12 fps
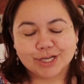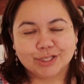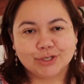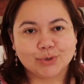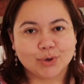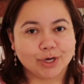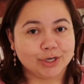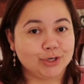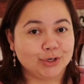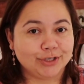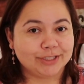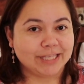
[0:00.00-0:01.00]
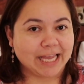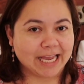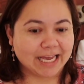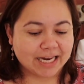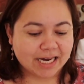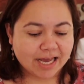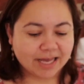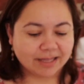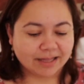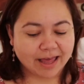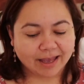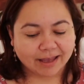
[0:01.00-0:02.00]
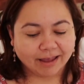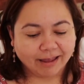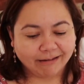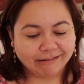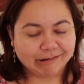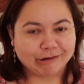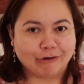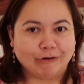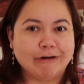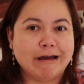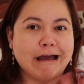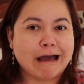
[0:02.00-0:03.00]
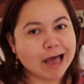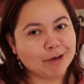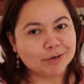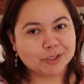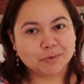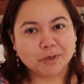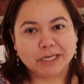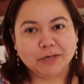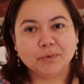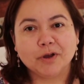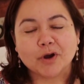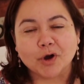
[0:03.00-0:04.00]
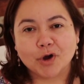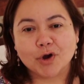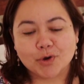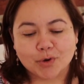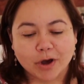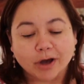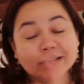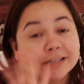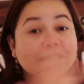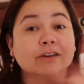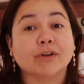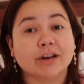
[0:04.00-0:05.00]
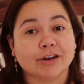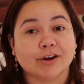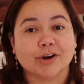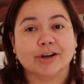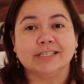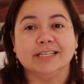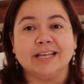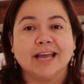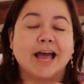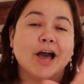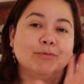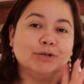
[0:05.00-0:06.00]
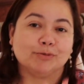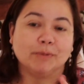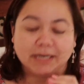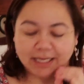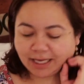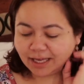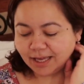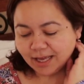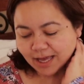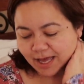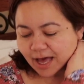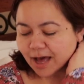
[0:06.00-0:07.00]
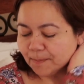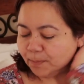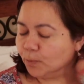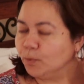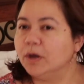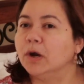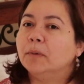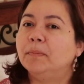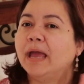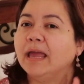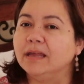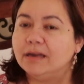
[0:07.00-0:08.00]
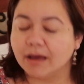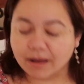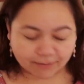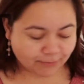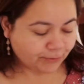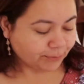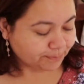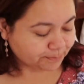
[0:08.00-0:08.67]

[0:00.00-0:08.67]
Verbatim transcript: to understand like you know how much money we owe on the credit cards and then how much money um, we are paying off